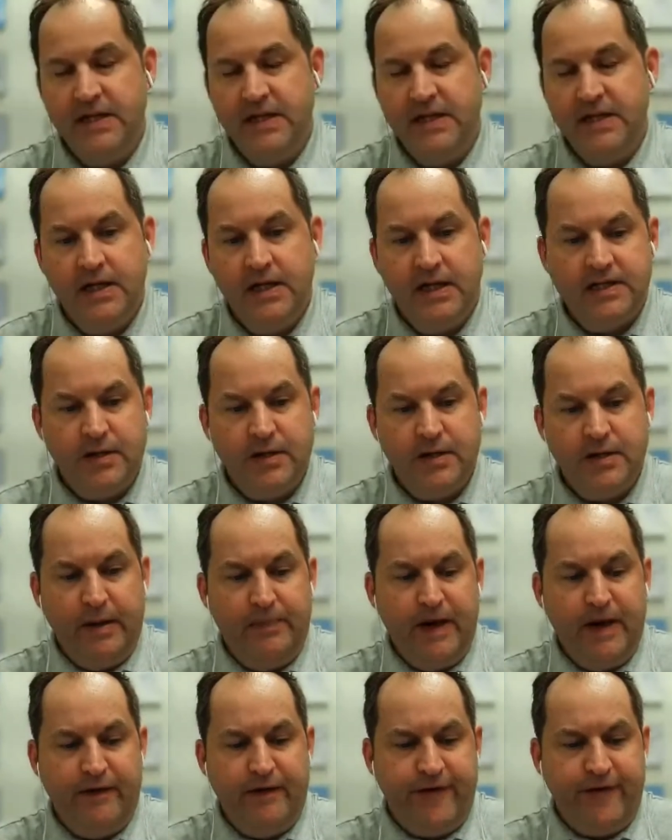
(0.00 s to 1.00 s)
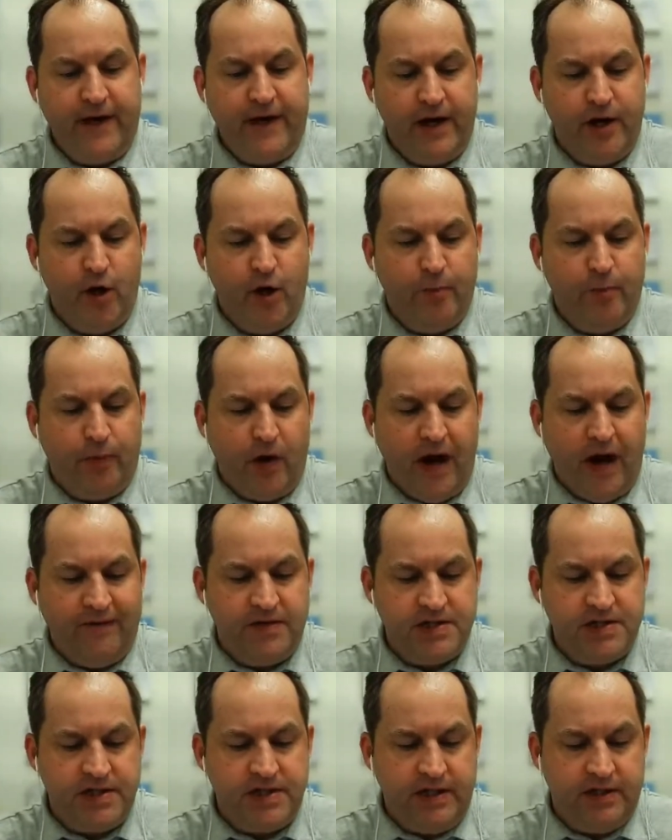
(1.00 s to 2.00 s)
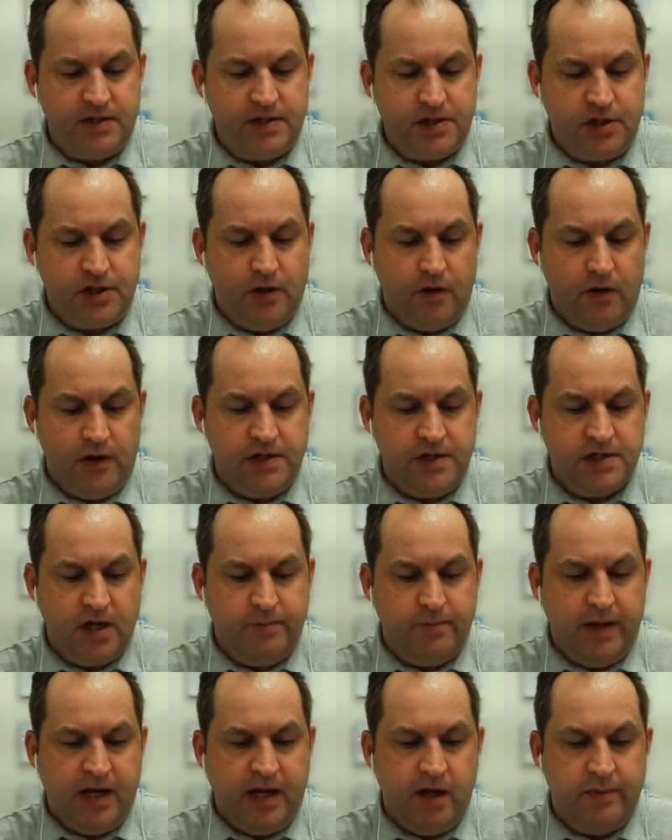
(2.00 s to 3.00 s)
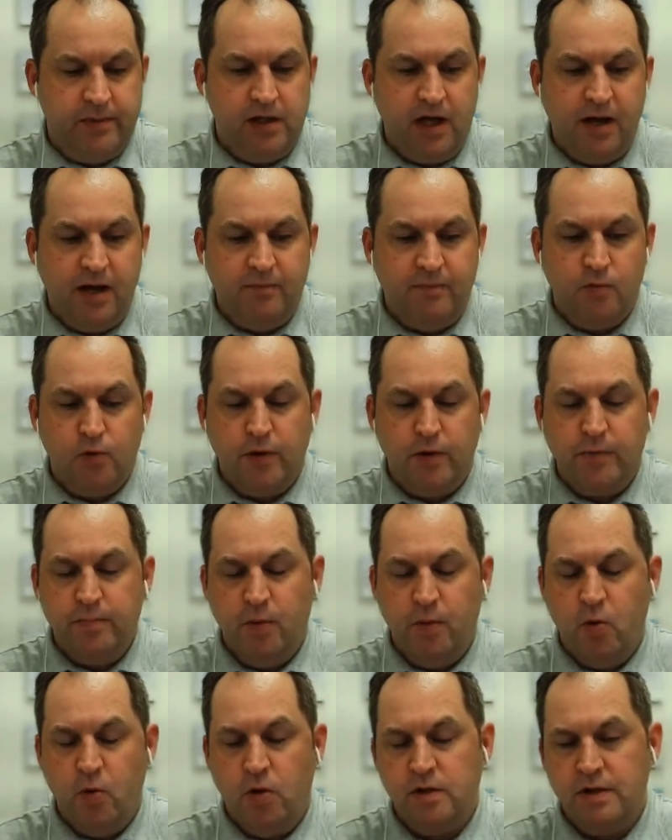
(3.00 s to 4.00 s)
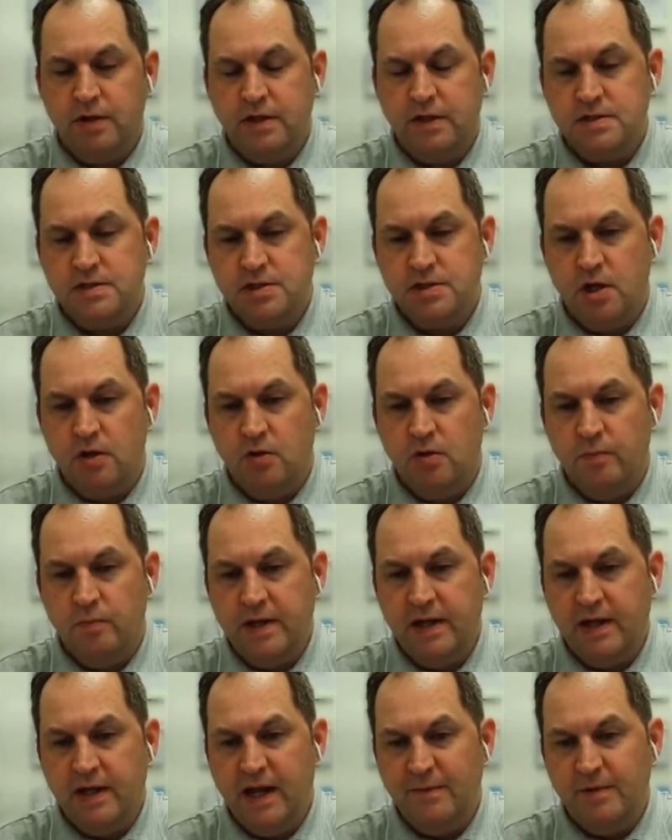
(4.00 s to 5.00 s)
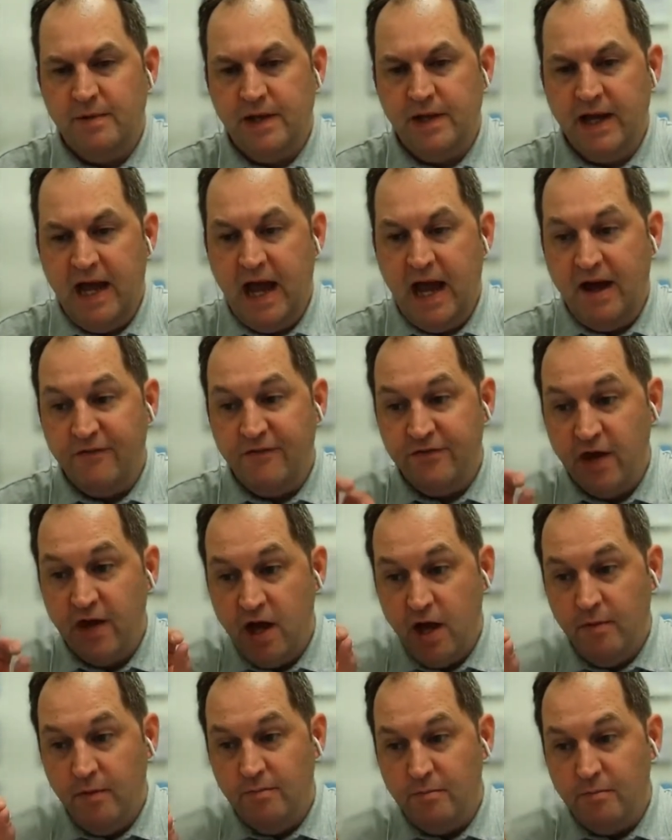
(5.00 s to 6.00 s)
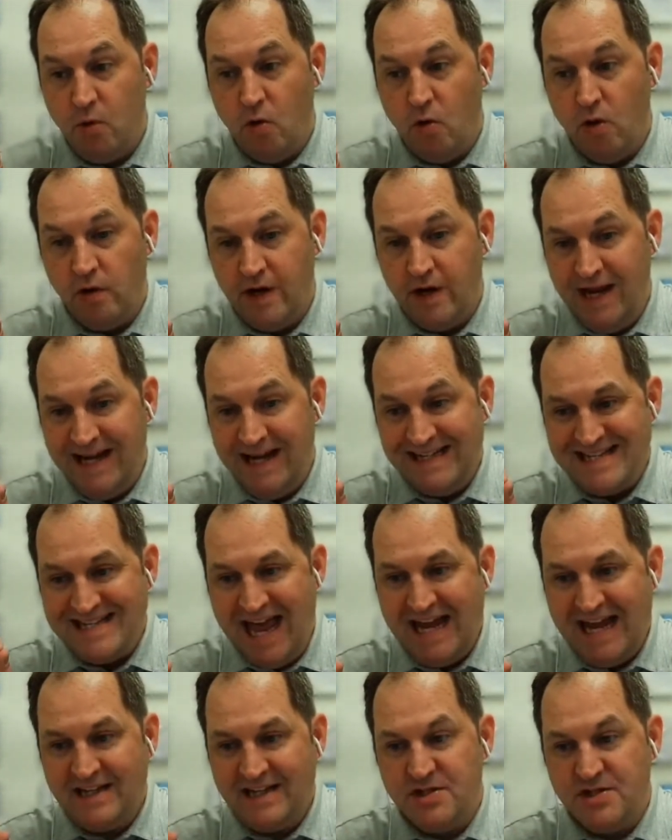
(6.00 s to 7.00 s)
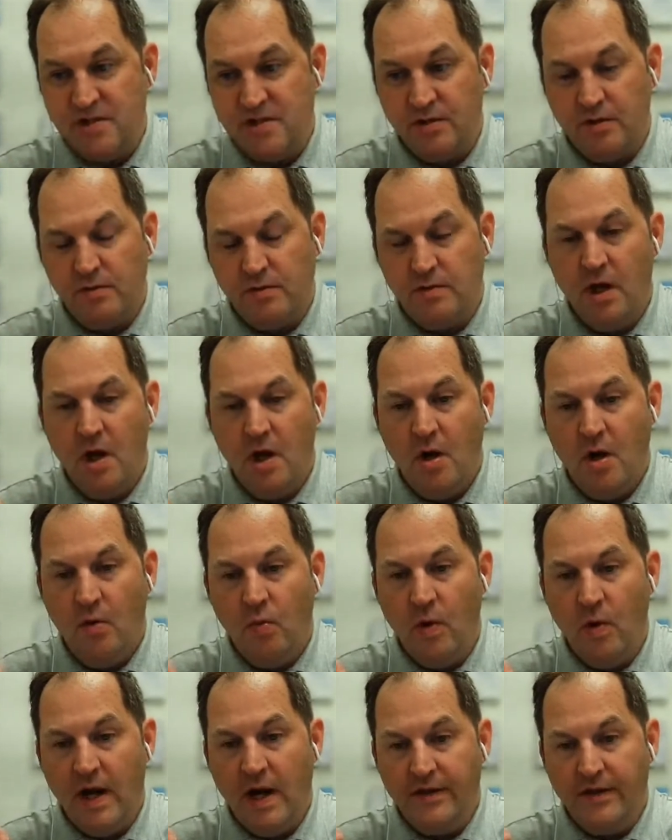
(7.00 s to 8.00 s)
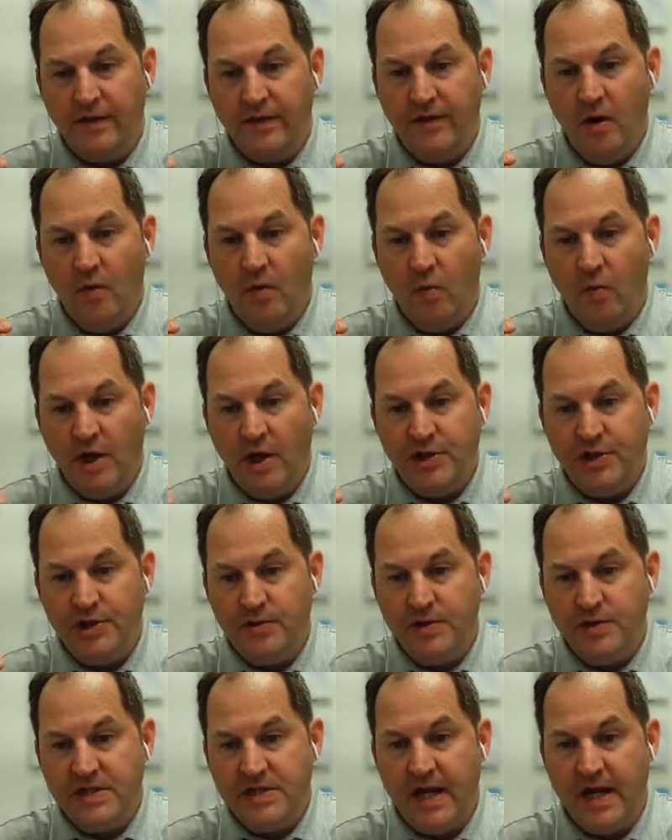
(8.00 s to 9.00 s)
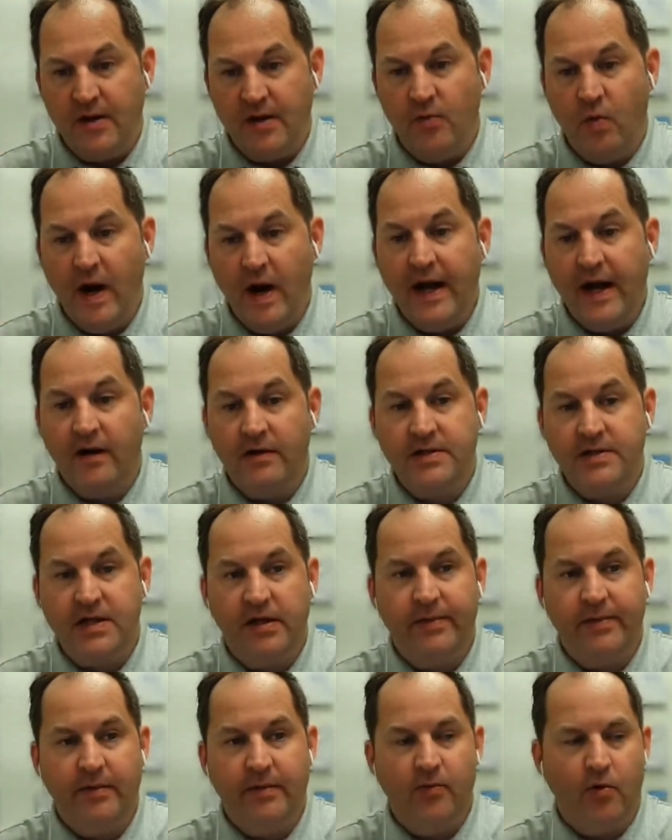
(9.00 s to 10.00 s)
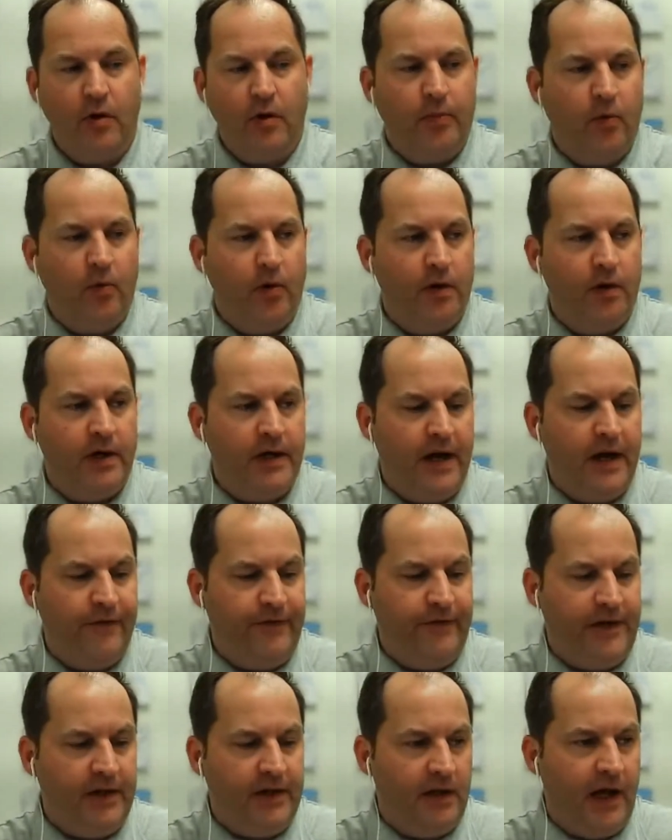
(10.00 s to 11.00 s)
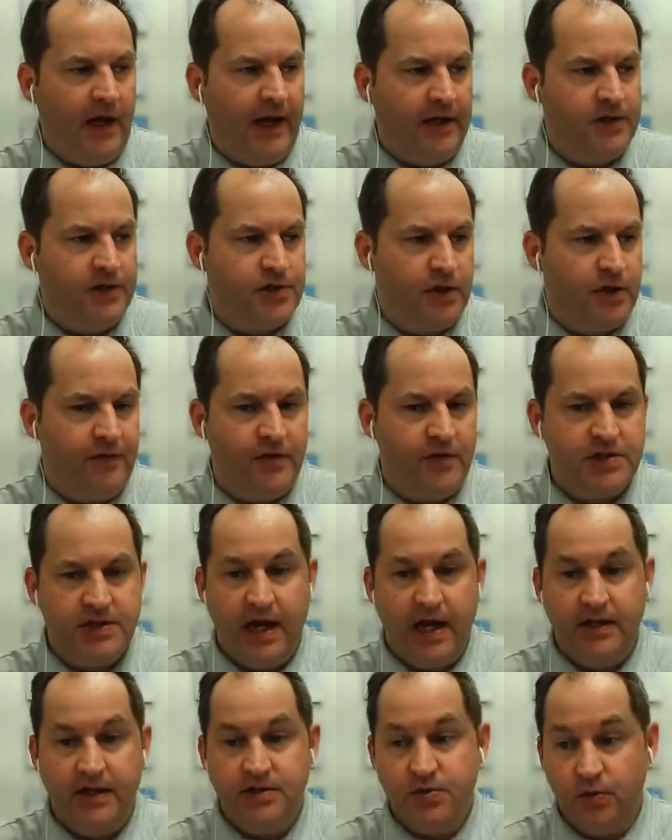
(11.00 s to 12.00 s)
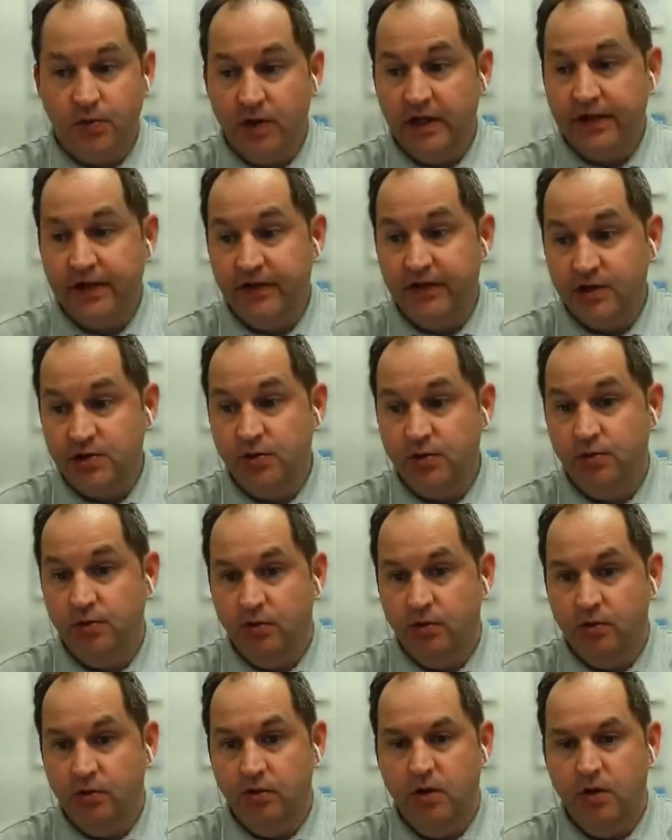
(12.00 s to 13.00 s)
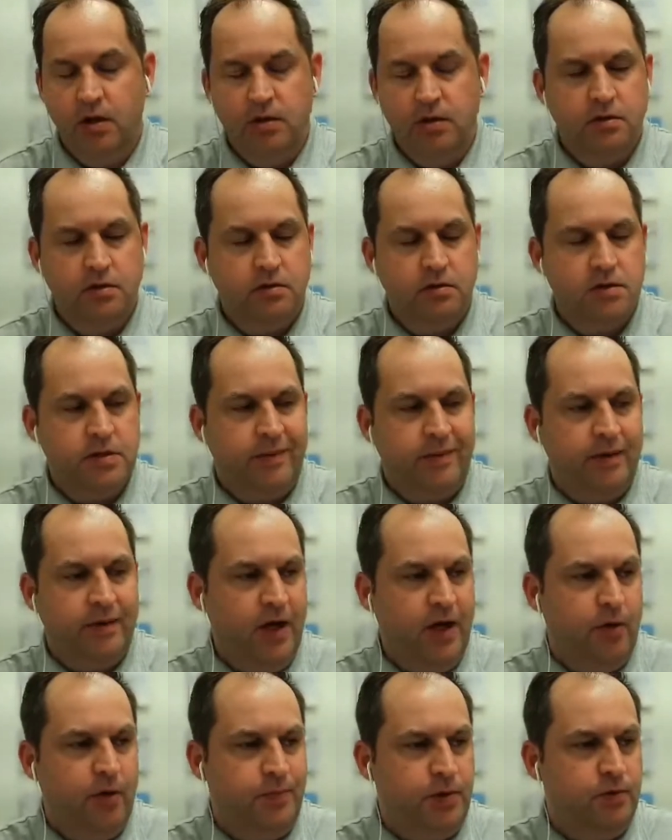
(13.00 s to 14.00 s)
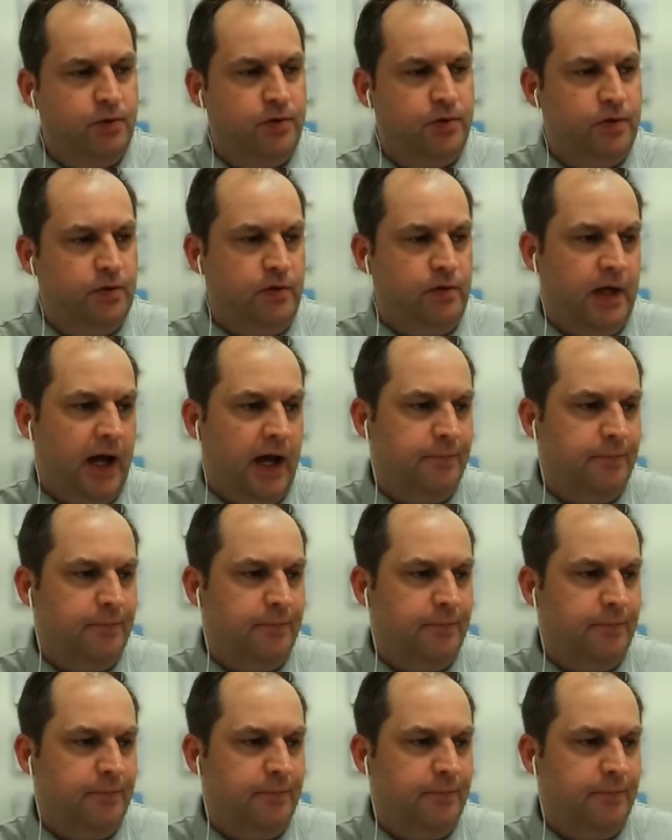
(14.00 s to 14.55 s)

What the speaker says: It's a big benefit. And I know privacy and security is becoming a lot more important. And so being able to have more exactitude with what you send where is going to be more important. And I feel like server side is really the tool to be able to help you do that.